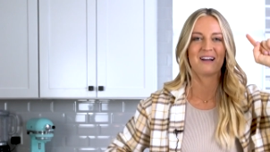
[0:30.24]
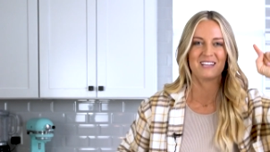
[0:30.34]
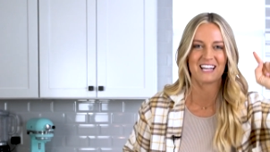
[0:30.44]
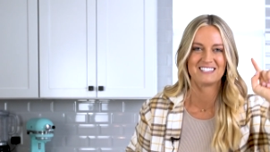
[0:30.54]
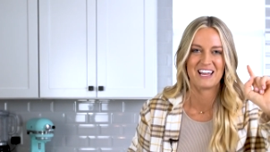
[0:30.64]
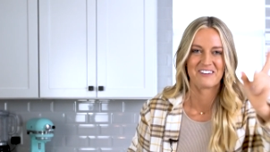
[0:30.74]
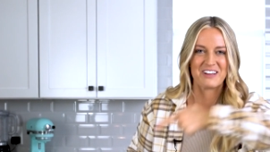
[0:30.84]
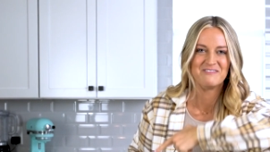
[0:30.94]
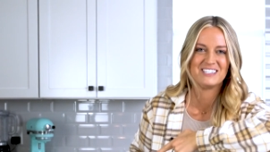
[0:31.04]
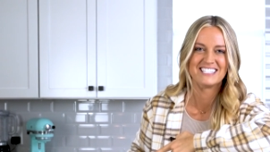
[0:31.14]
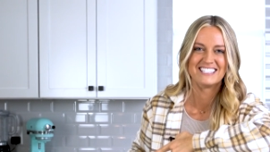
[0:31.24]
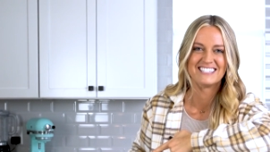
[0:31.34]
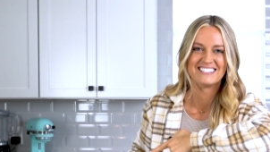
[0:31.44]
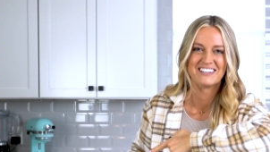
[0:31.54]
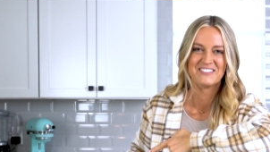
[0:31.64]
times I can say cream cheese in
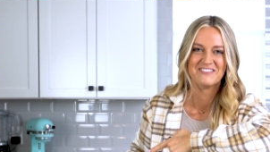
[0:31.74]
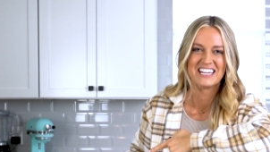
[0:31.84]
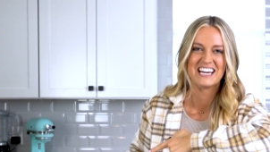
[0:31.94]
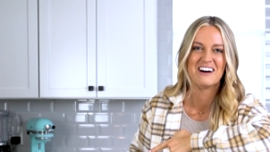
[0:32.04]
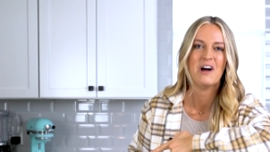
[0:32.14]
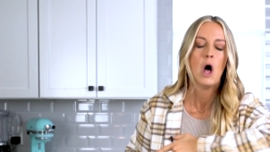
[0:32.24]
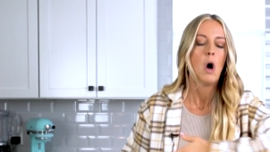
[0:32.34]
this single video.